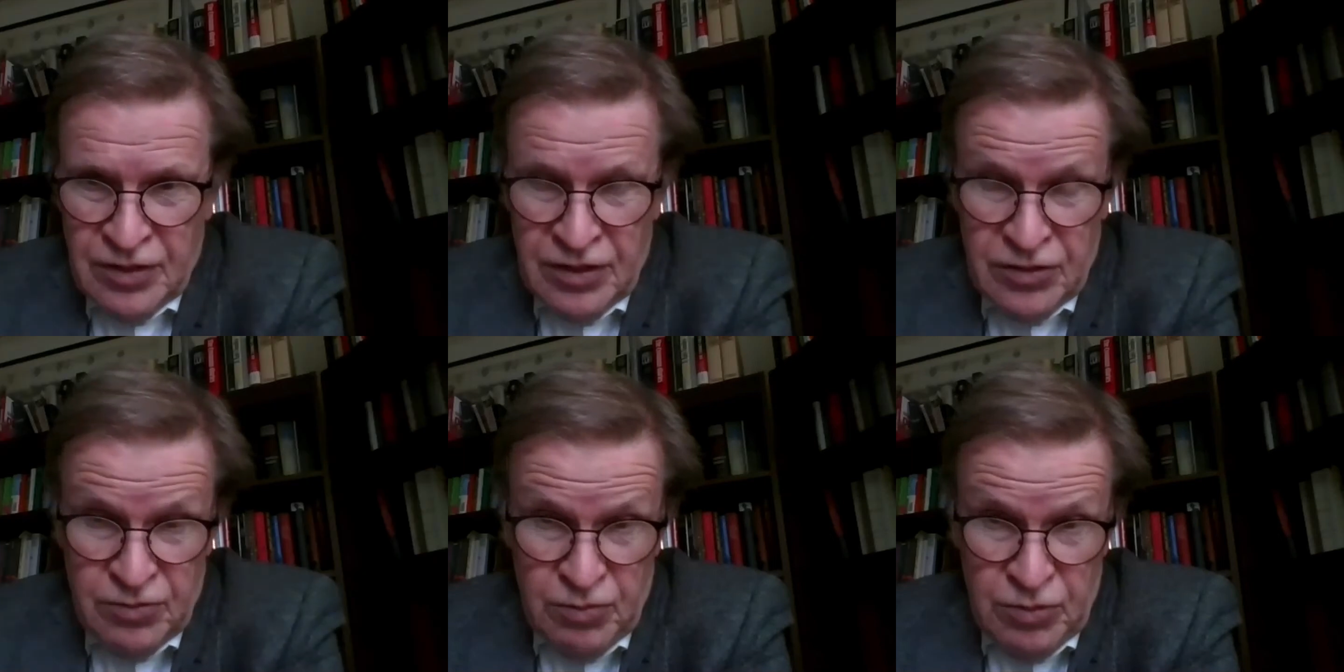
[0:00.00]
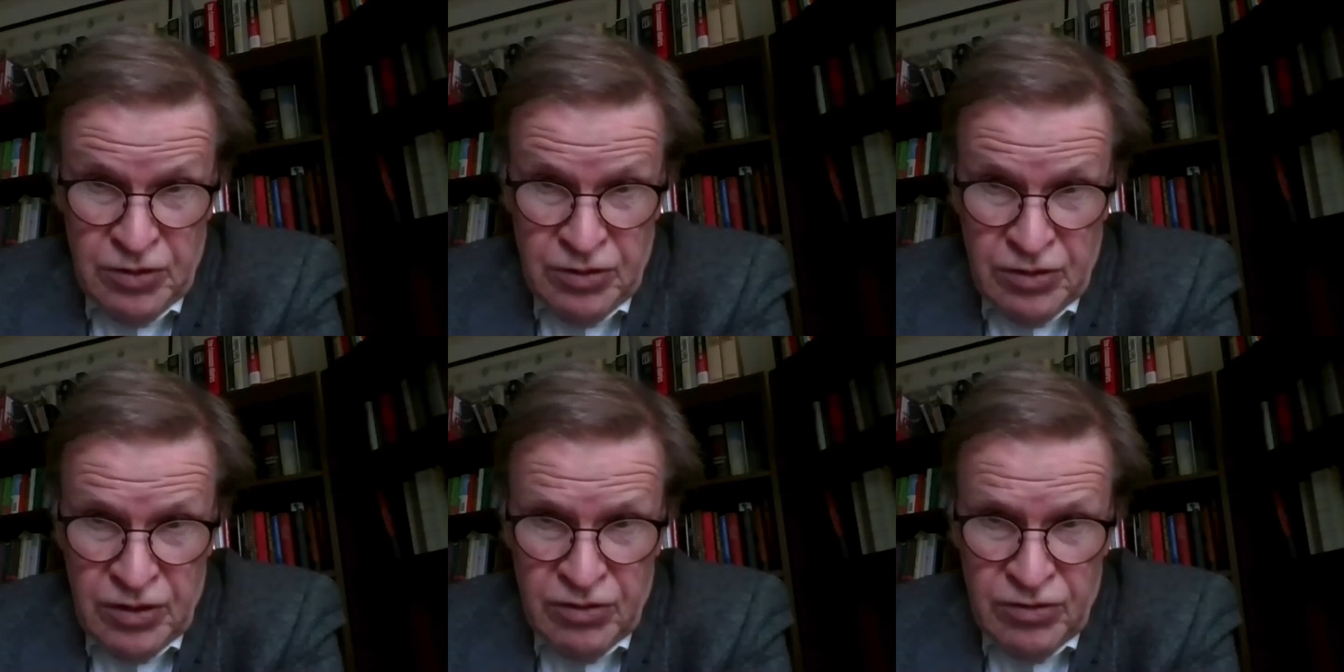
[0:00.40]
has
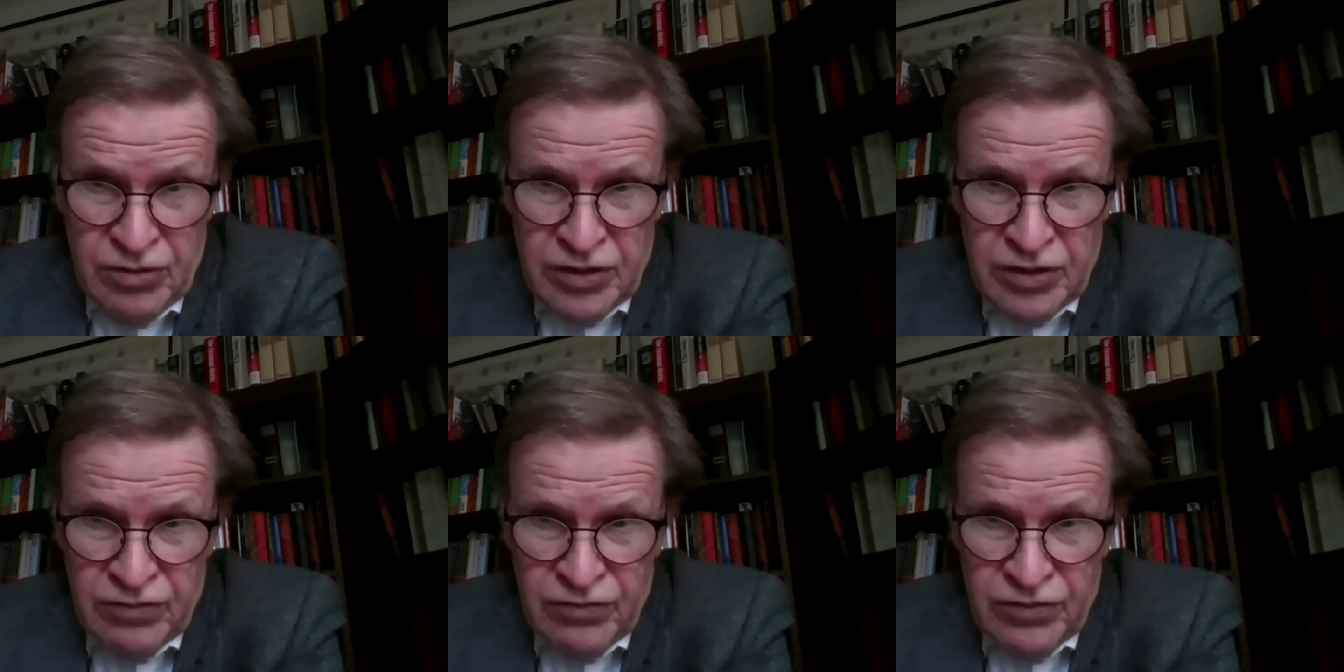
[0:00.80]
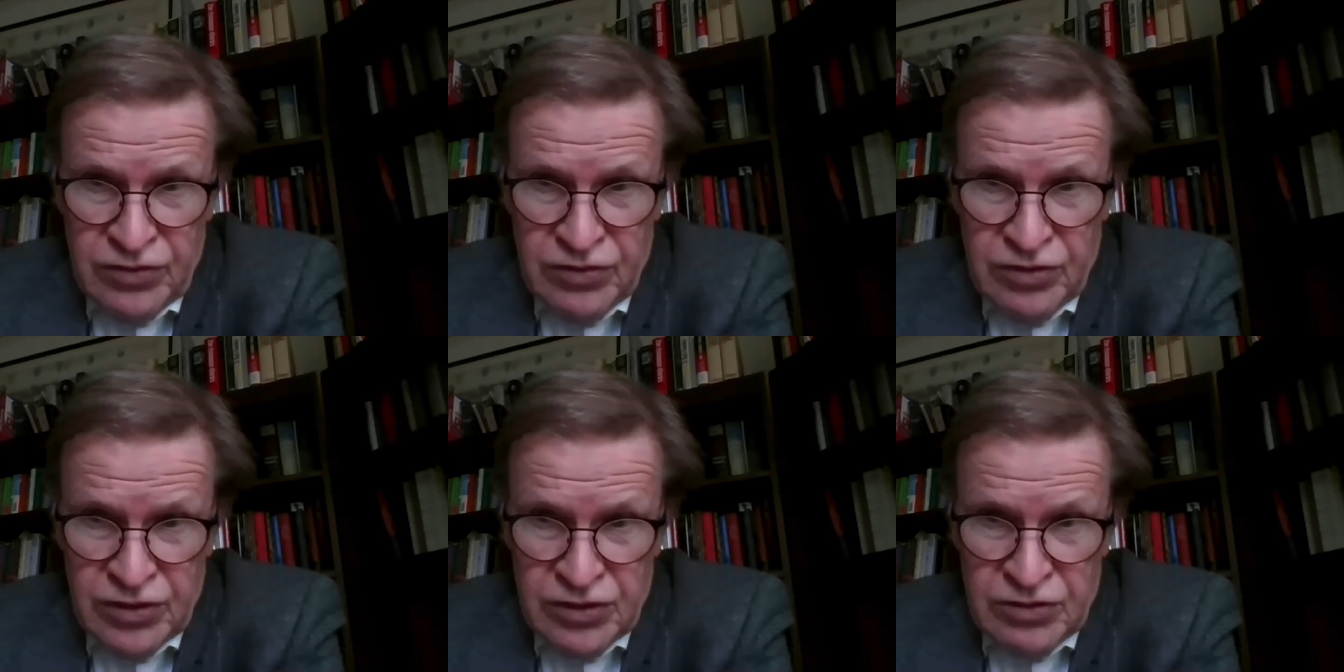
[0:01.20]
been the lowering of
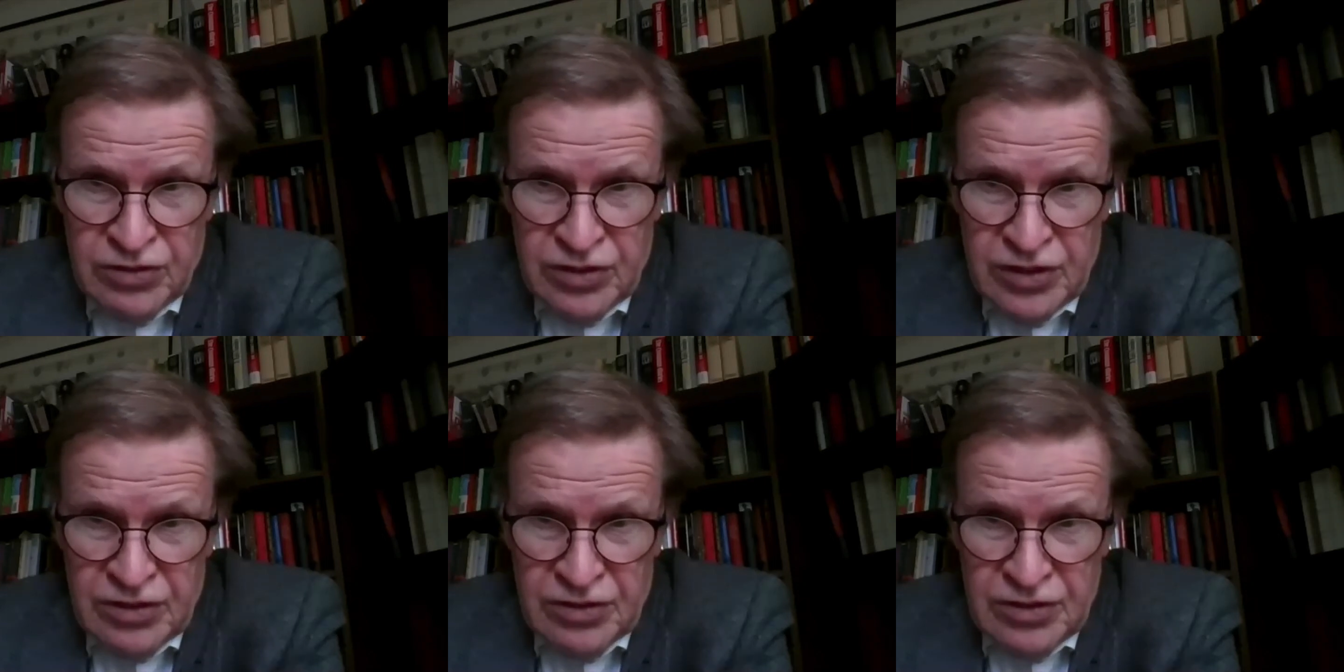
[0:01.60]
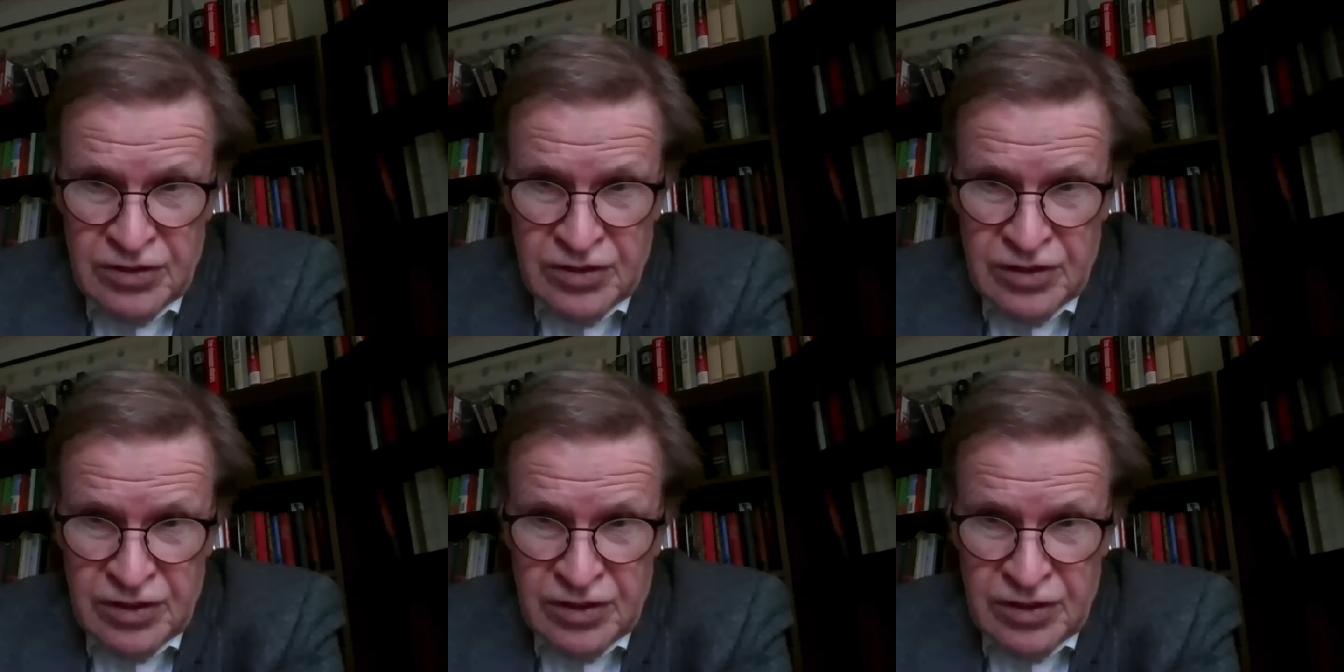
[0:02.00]
interest rates.